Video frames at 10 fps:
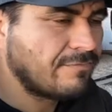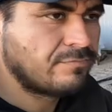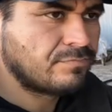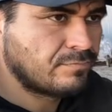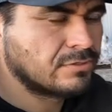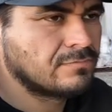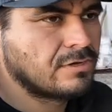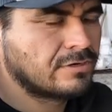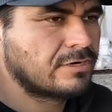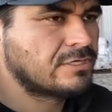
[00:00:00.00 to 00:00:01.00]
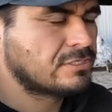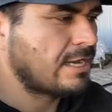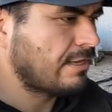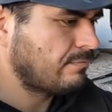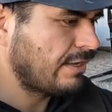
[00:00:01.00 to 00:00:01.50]
I built the motocross
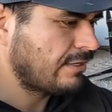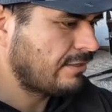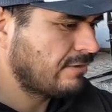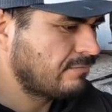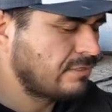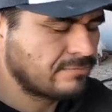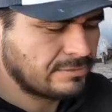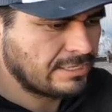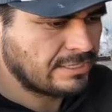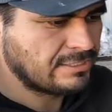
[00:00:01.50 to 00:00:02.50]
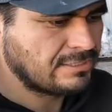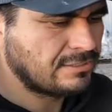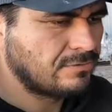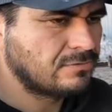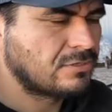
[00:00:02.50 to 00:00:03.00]
track back here. We, we kind of did
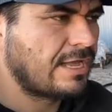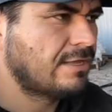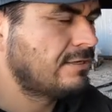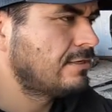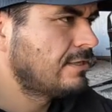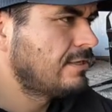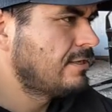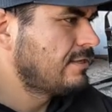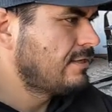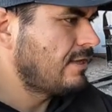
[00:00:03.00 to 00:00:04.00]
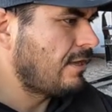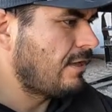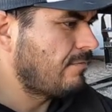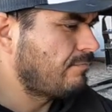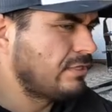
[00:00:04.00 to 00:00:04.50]
the old track and
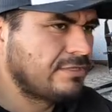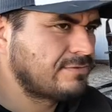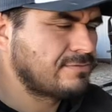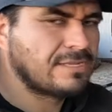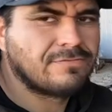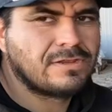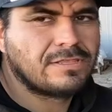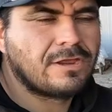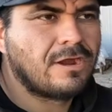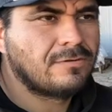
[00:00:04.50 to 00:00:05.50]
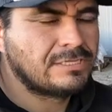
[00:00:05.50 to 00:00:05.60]
um, been lifting some stuff around the yard.